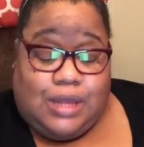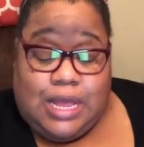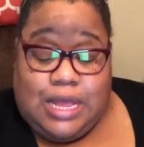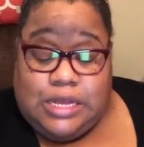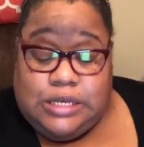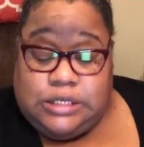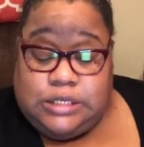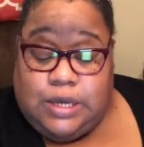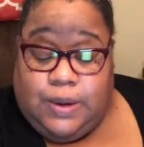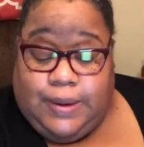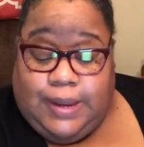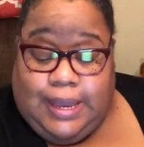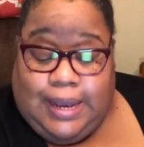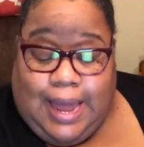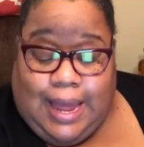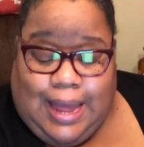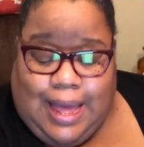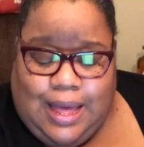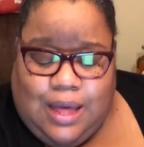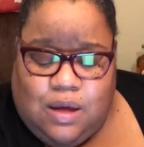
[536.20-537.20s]
And so he
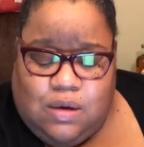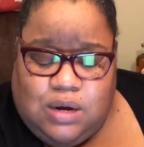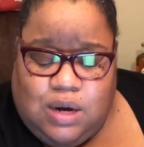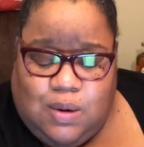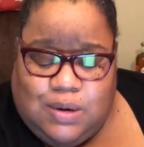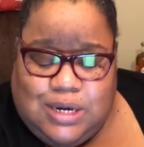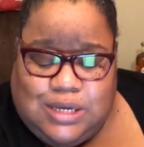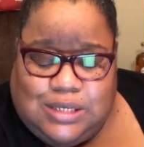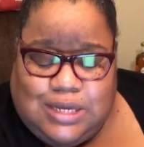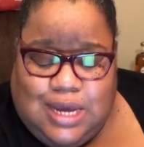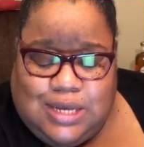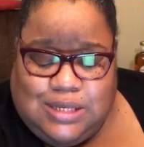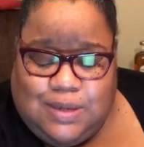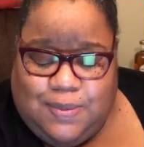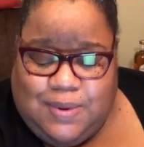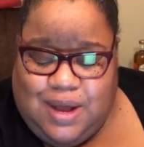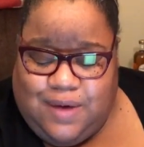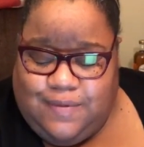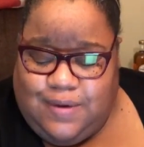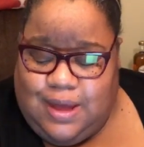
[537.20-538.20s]
like, I don't know what this is or
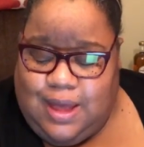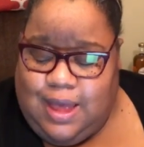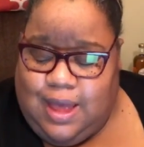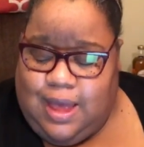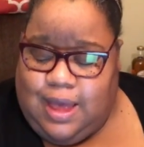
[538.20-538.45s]
whatever.